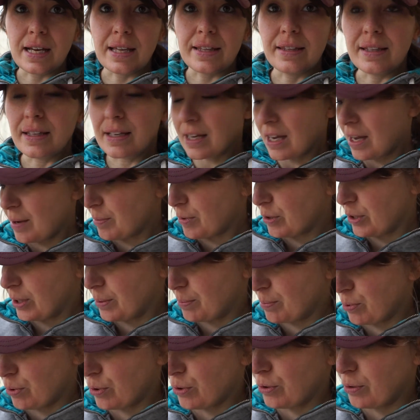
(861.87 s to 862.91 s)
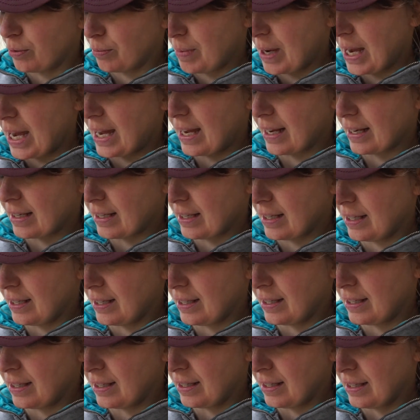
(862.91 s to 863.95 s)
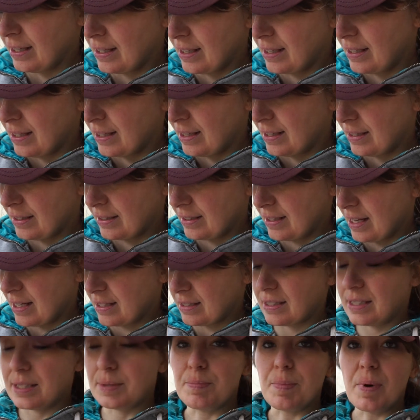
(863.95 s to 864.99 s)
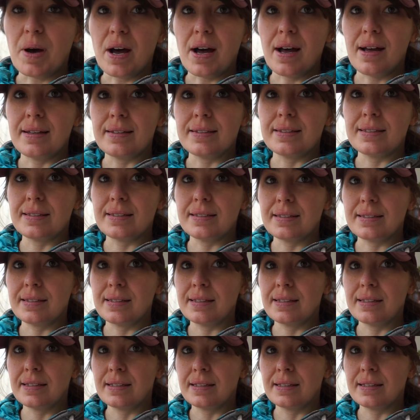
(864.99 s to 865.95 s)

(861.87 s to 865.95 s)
I think I'm gonna prune back the dead spots.